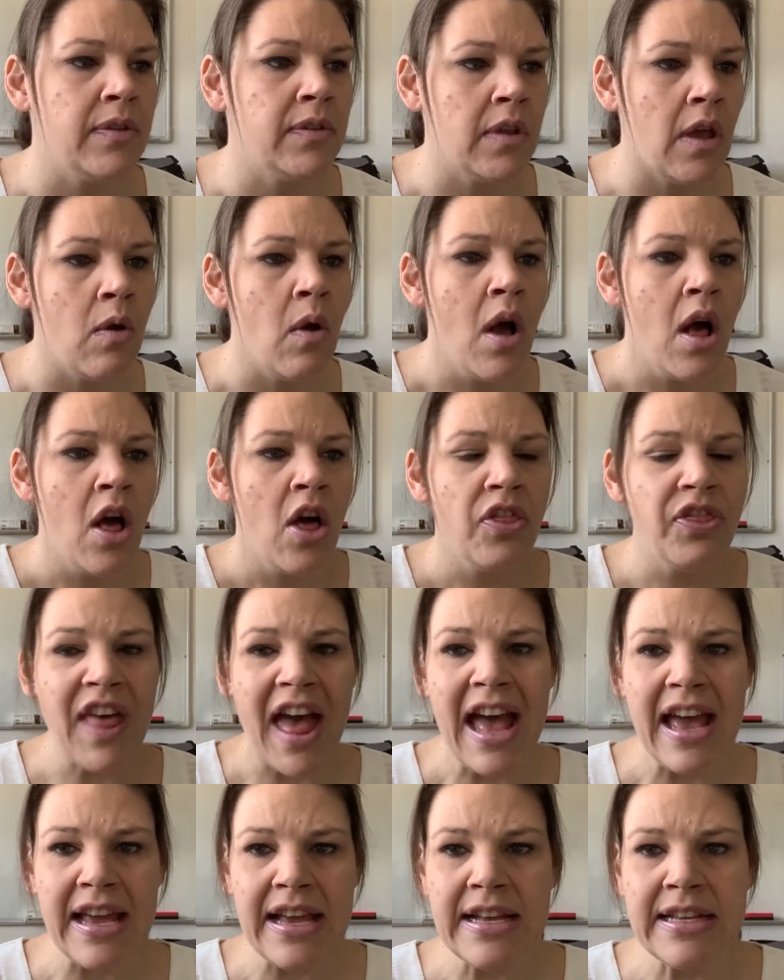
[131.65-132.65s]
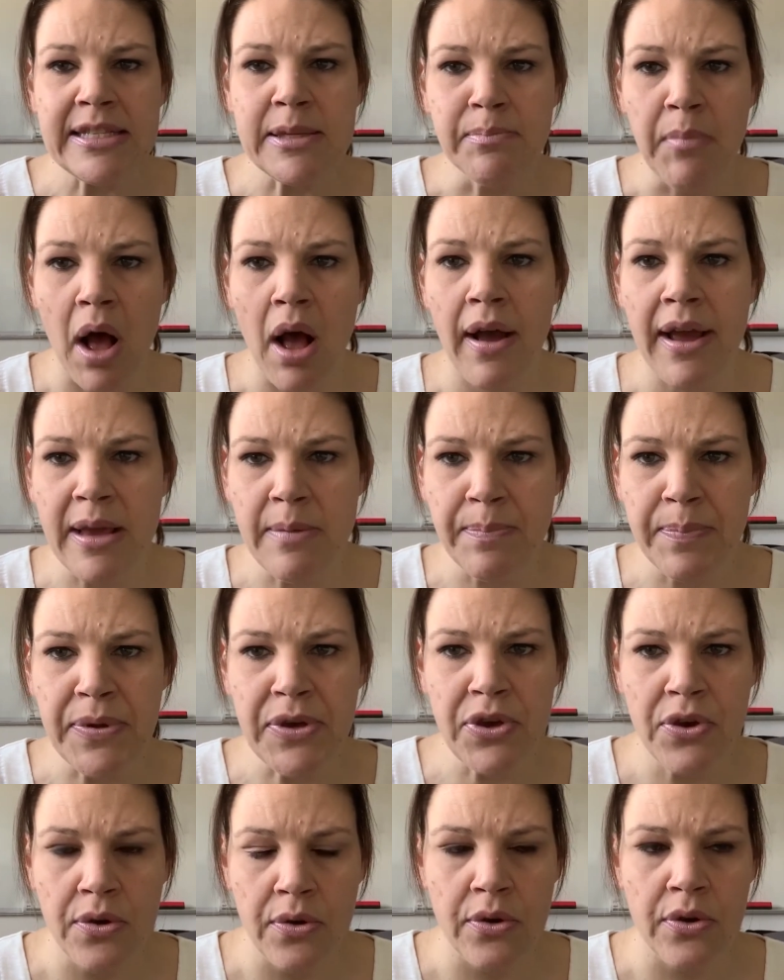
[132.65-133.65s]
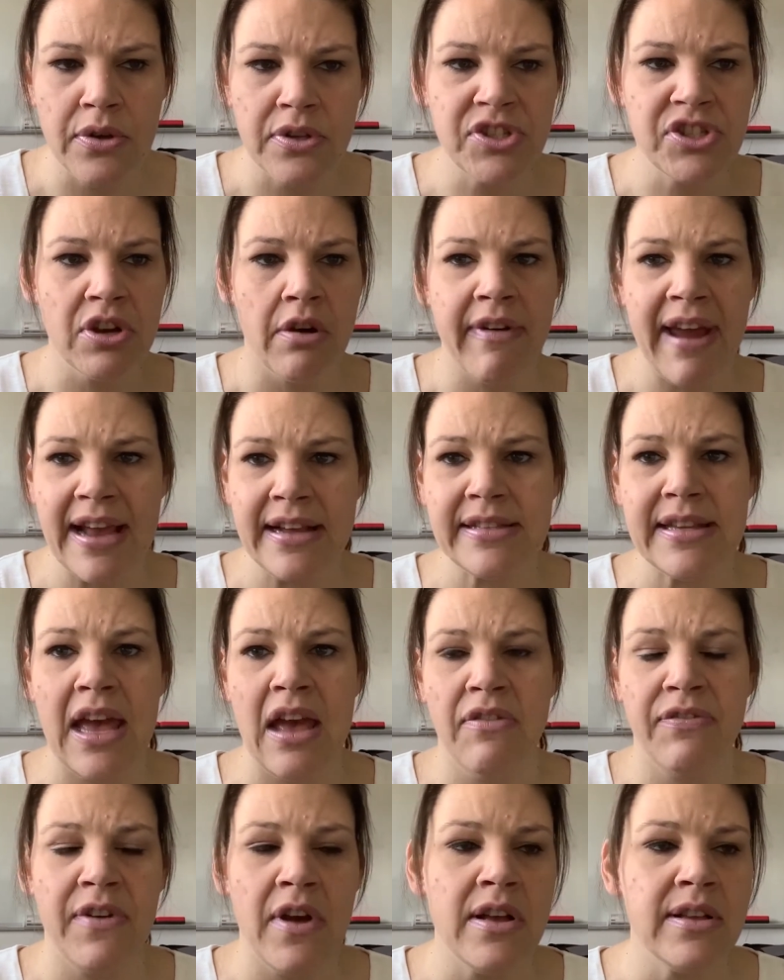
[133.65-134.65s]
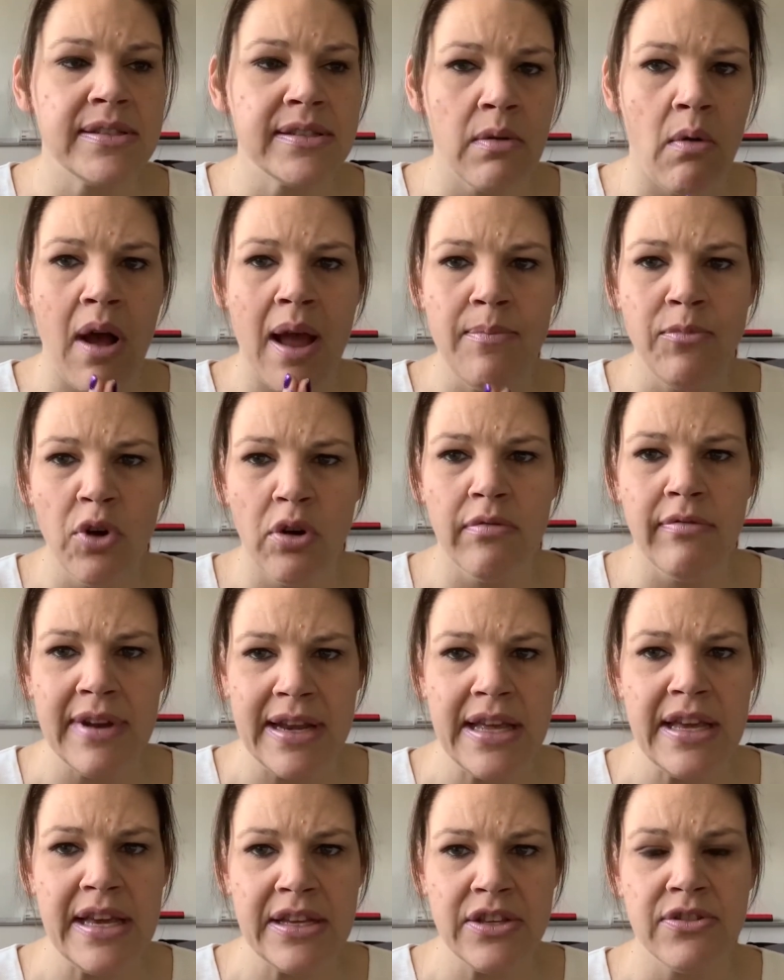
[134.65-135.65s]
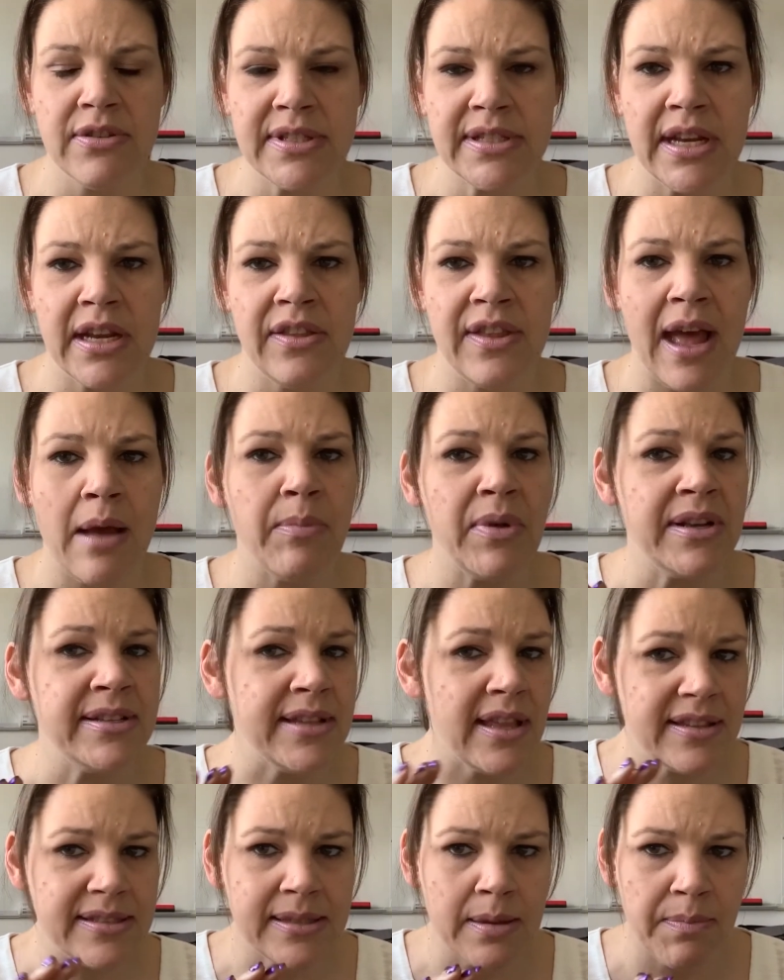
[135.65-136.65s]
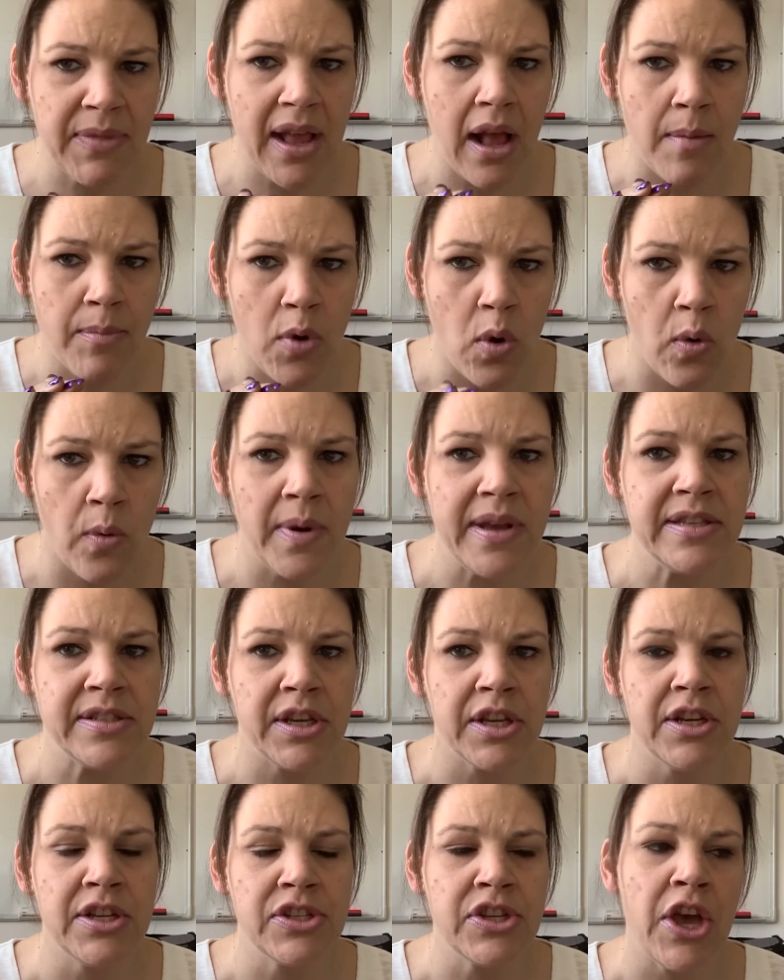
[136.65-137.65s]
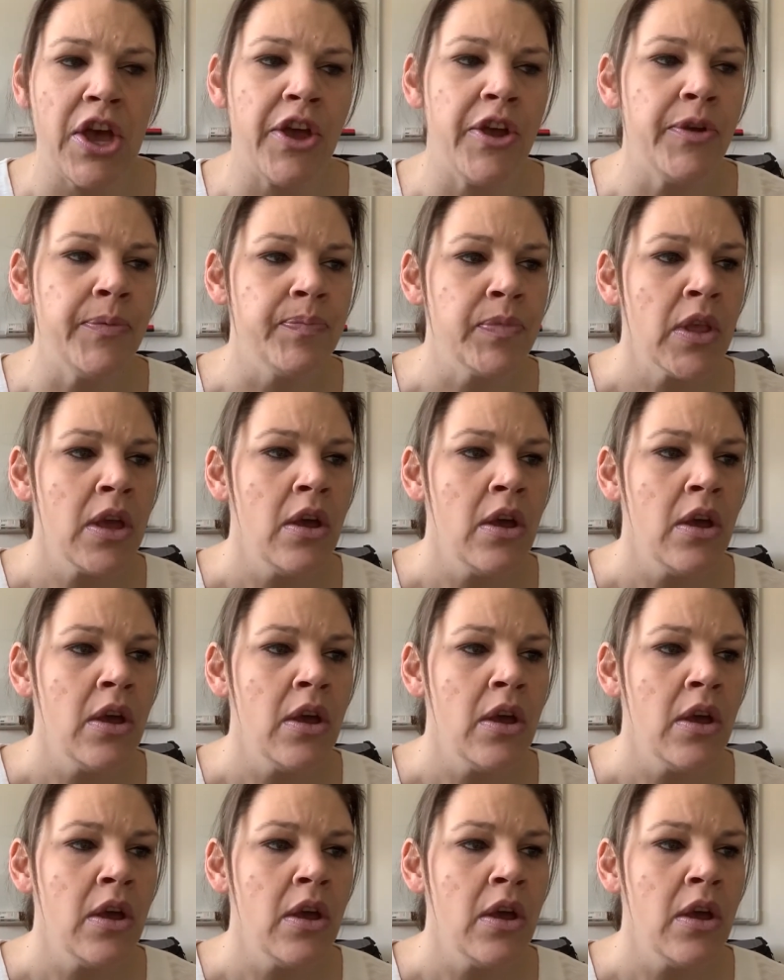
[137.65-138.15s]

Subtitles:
So that is my pure direct effort. So I'm not really interested in that because that's something I'm always going to do.